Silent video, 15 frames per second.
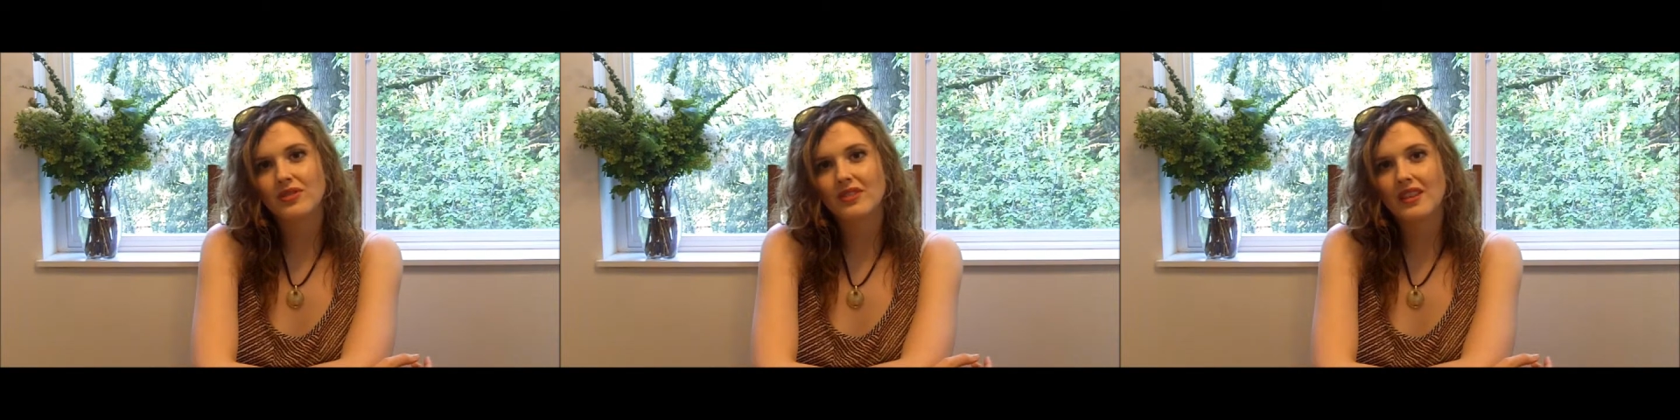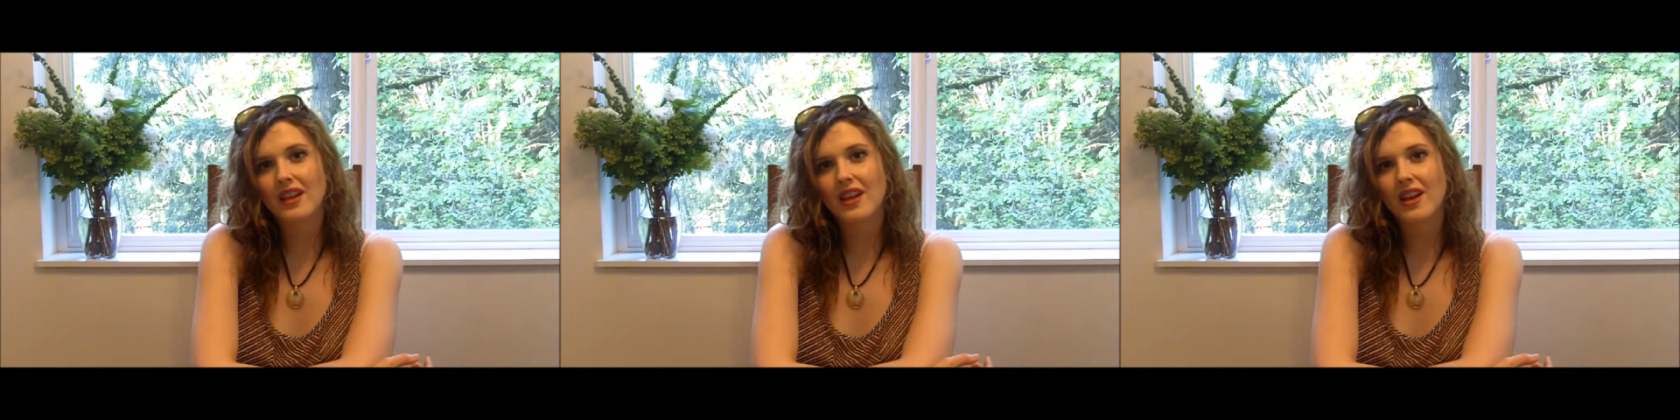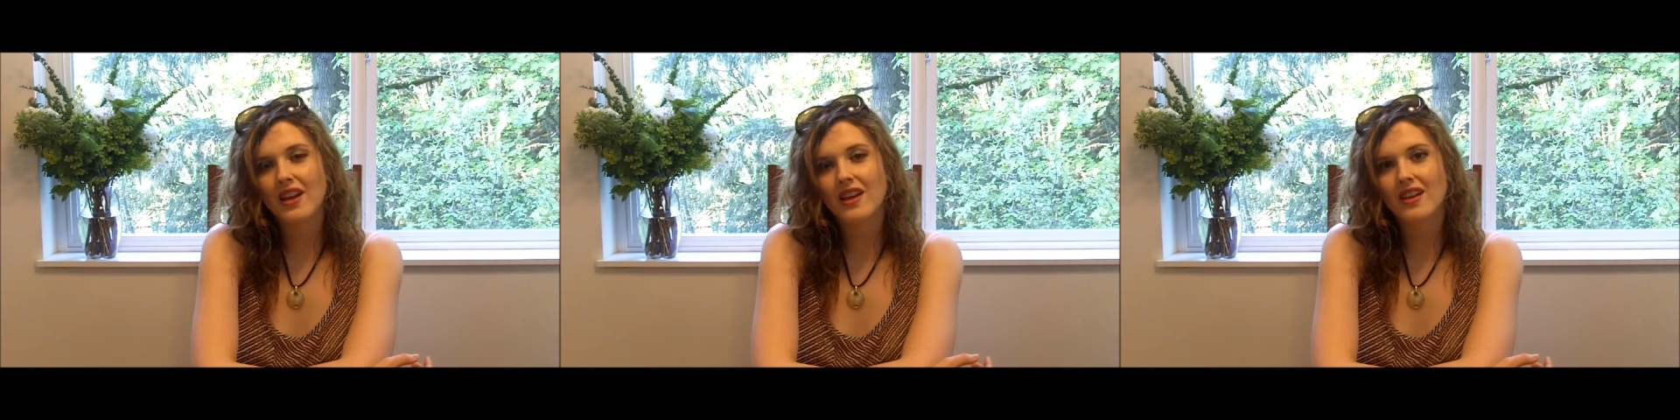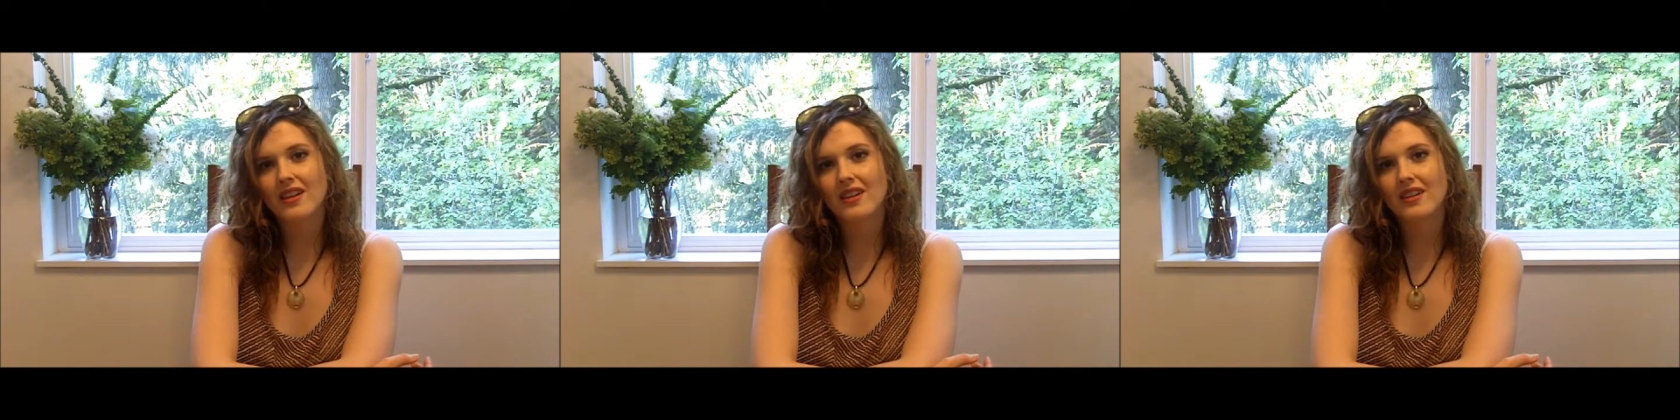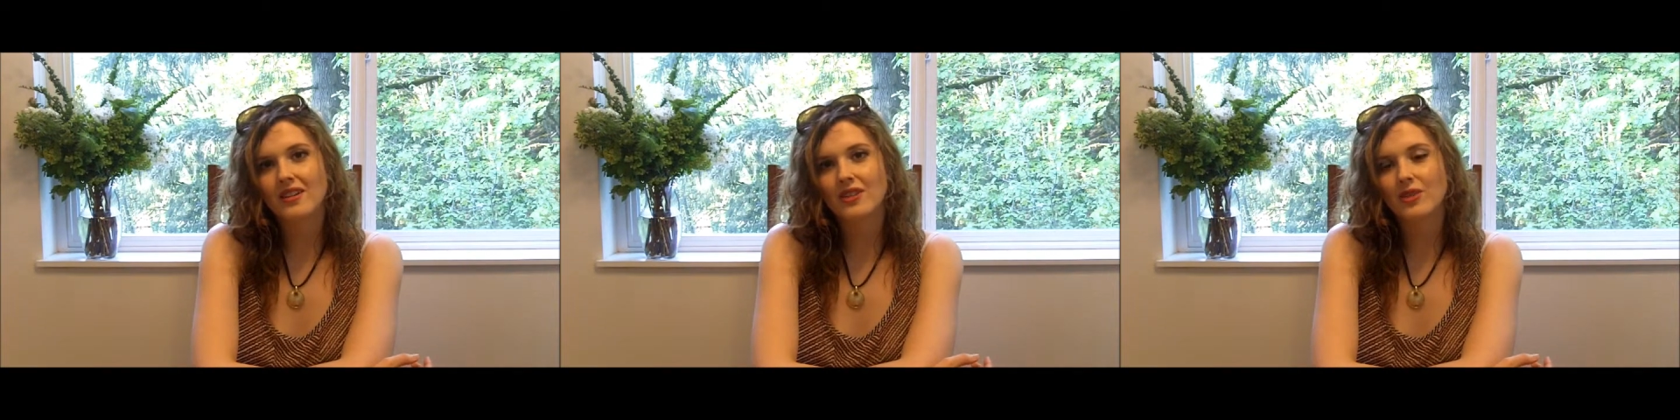say a
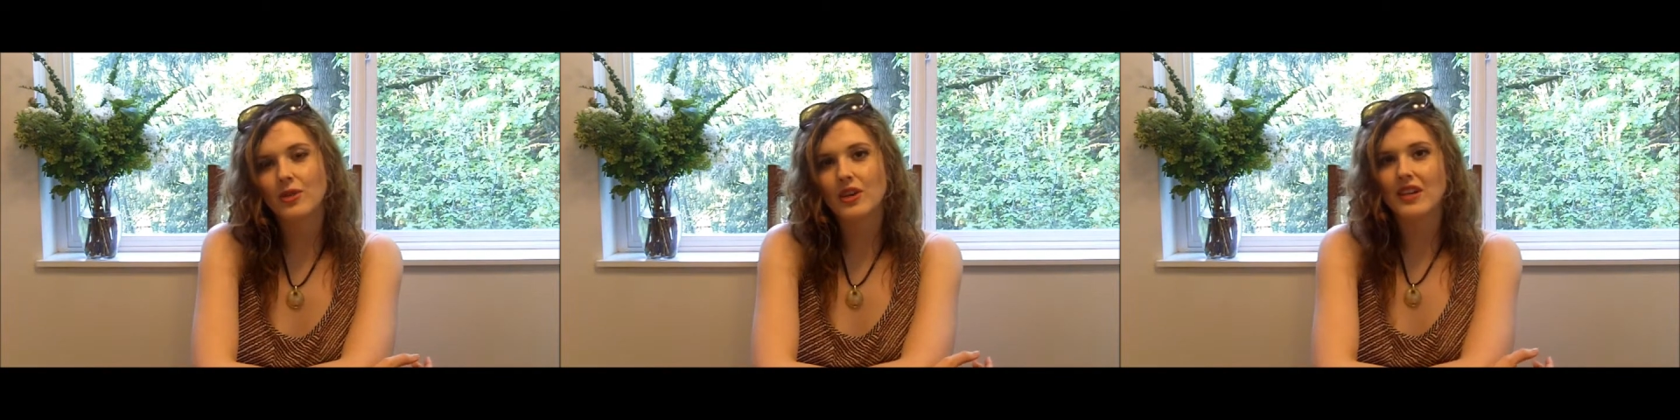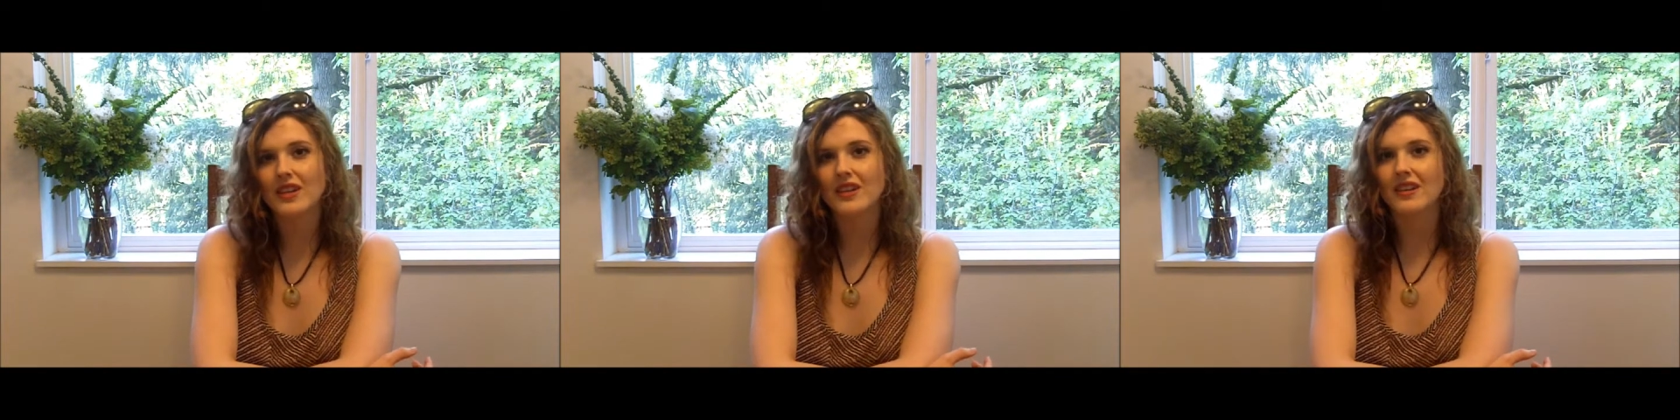quick